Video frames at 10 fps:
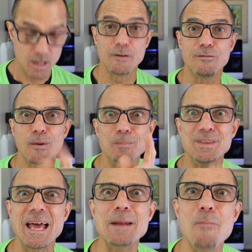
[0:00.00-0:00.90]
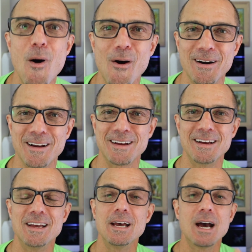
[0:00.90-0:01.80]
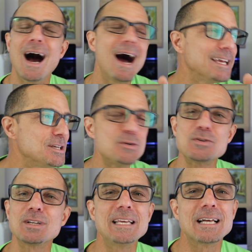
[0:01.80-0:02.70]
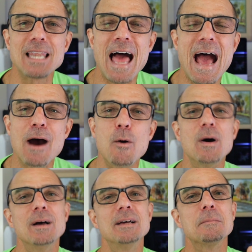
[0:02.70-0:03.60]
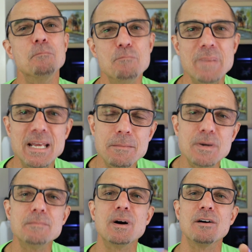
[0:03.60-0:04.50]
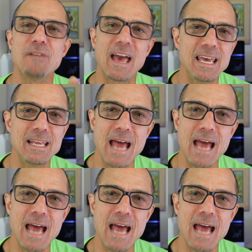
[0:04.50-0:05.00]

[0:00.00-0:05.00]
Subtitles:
From Denmark. I usually allow minimum of 8